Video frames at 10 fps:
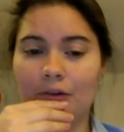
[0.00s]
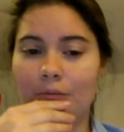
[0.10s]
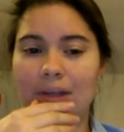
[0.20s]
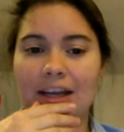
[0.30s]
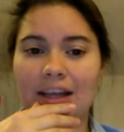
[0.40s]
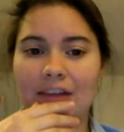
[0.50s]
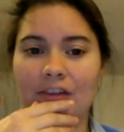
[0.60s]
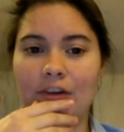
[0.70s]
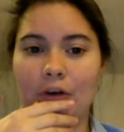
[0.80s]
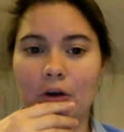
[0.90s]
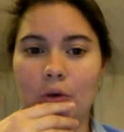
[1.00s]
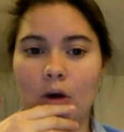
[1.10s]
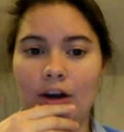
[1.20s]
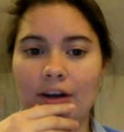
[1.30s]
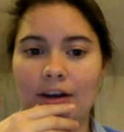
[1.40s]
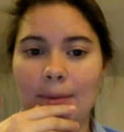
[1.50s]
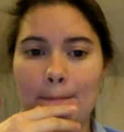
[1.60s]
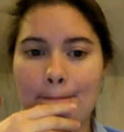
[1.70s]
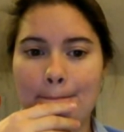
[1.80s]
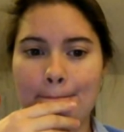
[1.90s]
beginning in 01.
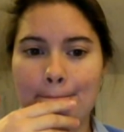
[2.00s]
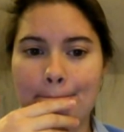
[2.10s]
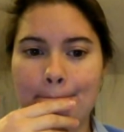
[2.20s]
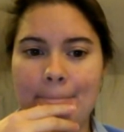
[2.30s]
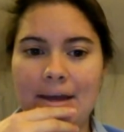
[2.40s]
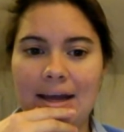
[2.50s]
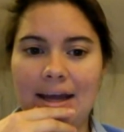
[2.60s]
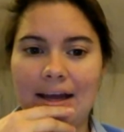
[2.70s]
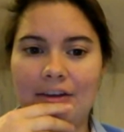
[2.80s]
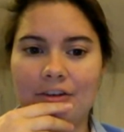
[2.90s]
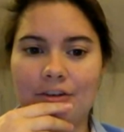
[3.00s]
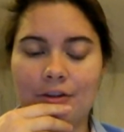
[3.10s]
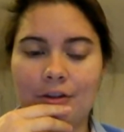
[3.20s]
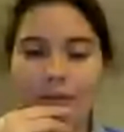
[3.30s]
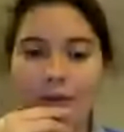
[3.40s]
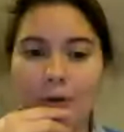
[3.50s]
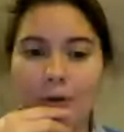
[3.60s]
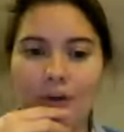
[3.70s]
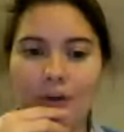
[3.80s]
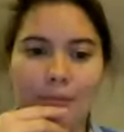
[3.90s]
And
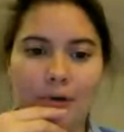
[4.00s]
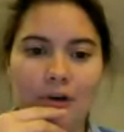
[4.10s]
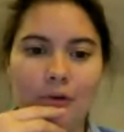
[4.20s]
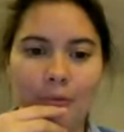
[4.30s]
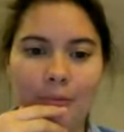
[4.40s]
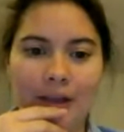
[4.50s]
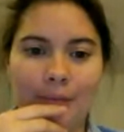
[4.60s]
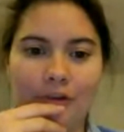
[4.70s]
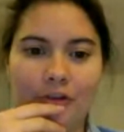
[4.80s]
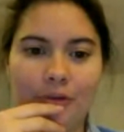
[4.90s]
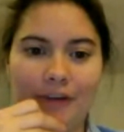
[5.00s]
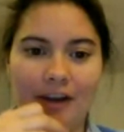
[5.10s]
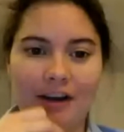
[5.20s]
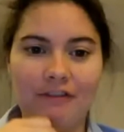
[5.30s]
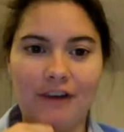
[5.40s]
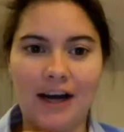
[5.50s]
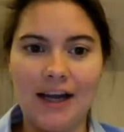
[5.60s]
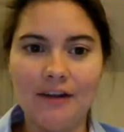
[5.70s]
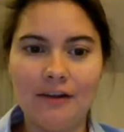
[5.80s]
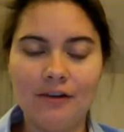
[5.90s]
those numbers will be able to
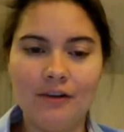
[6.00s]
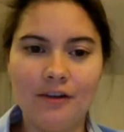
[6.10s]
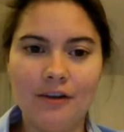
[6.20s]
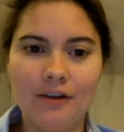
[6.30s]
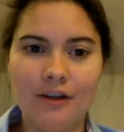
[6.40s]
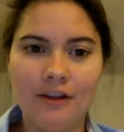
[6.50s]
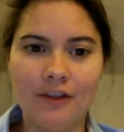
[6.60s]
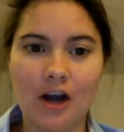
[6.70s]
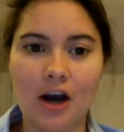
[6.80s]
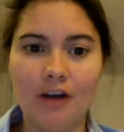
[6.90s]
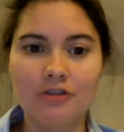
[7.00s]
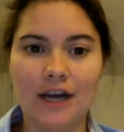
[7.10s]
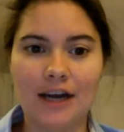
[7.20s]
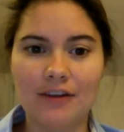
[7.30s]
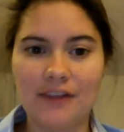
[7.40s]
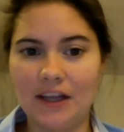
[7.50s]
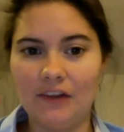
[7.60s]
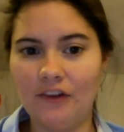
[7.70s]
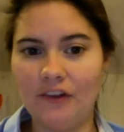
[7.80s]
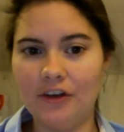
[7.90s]
identify the contract that
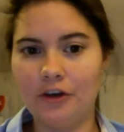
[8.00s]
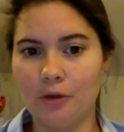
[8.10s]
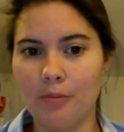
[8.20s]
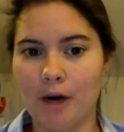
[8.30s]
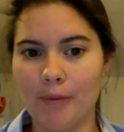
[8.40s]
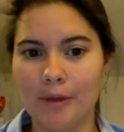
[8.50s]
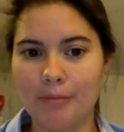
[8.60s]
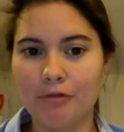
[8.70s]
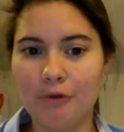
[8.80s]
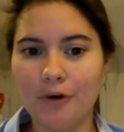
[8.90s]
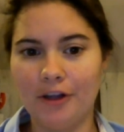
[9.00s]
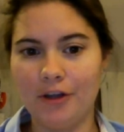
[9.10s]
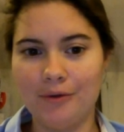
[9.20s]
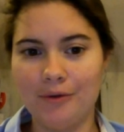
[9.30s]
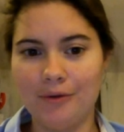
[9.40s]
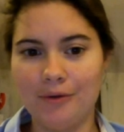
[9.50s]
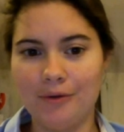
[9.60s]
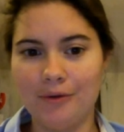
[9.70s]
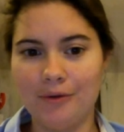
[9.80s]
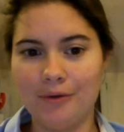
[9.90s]
existed in your apartment before you.
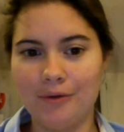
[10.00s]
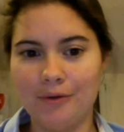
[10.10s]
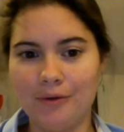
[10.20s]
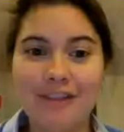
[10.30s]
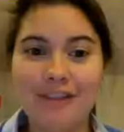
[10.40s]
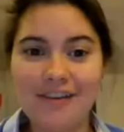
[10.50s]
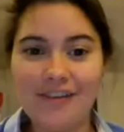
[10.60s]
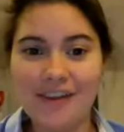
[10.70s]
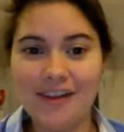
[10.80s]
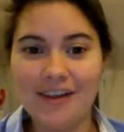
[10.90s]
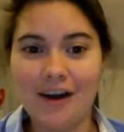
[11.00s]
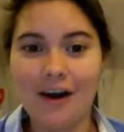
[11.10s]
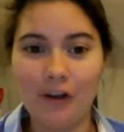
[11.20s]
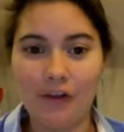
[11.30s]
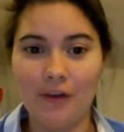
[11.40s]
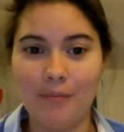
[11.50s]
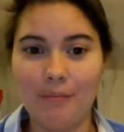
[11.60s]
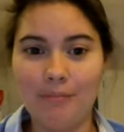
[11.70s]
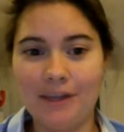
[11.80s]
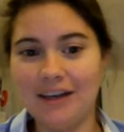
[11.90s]
If you have these,
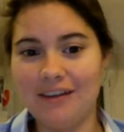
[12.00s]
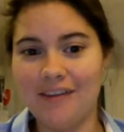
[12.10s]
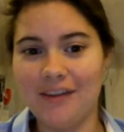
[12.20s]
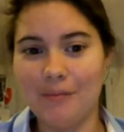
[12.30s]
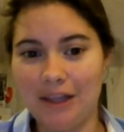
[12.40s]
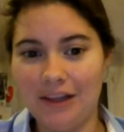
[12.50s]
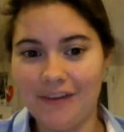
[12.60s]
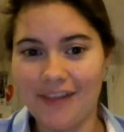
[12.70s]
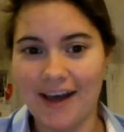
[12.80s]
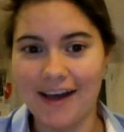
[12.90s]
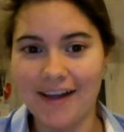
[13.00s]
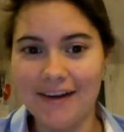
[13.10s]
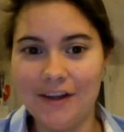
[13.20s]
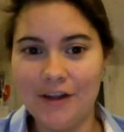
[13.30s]
awesome, because it means that